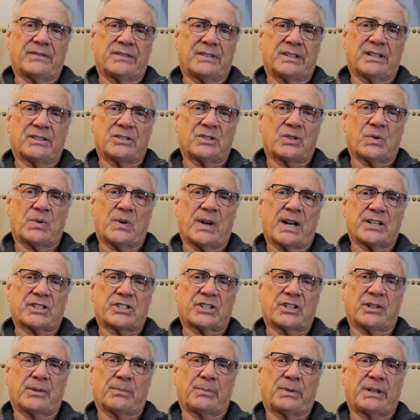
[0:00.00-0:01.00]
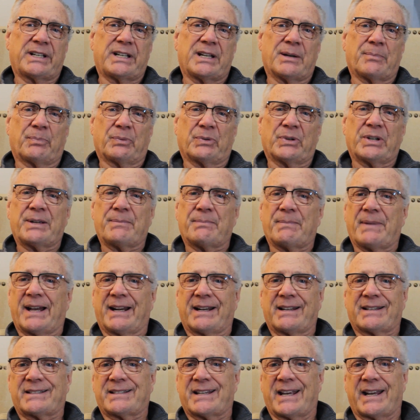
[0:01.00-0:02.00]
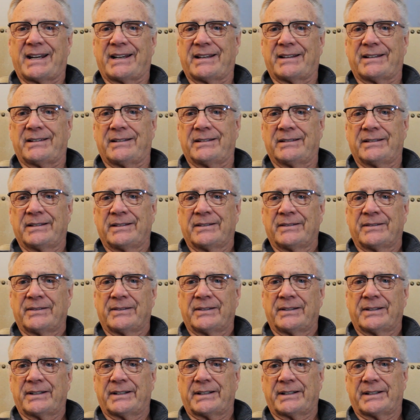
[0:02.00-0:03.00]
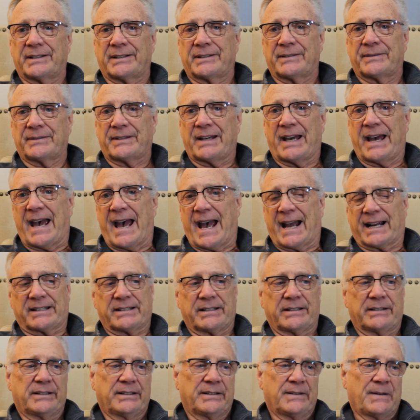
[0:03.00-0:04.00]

unquestionably a premeditated act.